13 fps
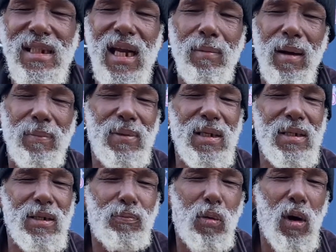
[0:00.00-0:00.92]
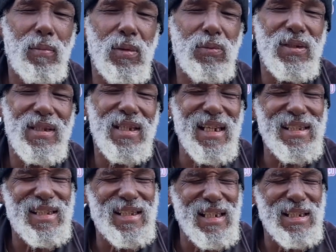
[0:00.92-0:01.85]
time I've been in an apartment was like
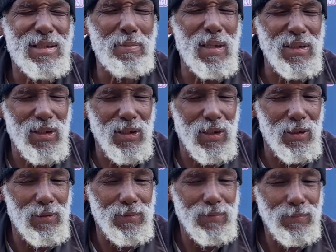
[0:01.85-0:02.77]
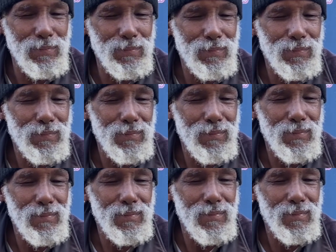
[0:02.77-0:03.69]
six months ago.
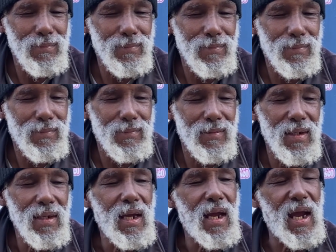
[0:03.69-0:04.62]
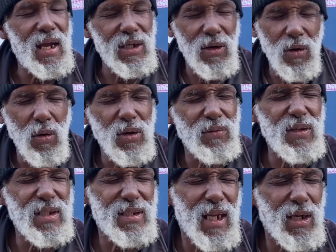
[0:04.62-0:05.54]
Okay. And the only
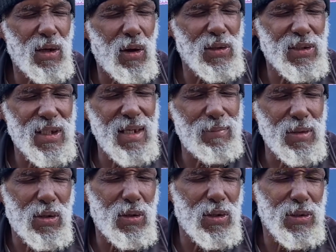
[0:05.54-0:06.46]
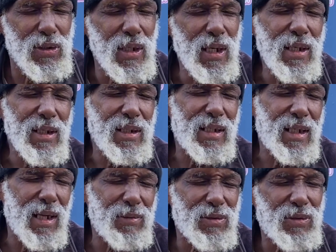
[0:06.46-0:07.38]
reason I lost that because
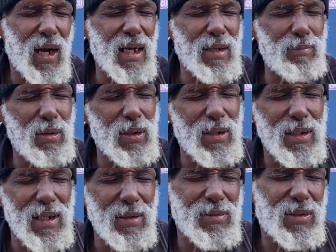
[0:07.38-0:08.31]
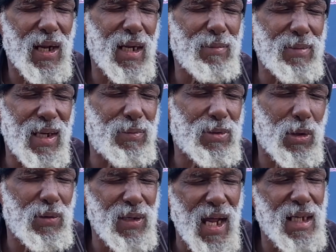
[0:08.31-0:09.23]
they was trying to build it. They was trying to. They was
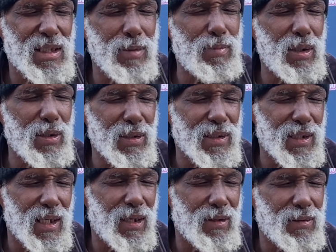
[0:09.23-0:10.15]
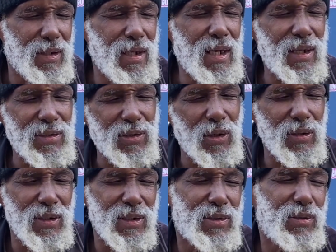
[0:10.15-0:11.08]
gonna knock the building down and
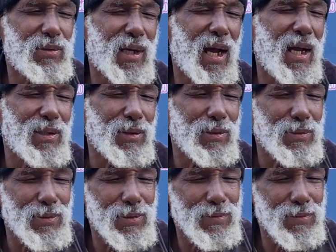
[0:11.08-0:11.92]
turn it into condos.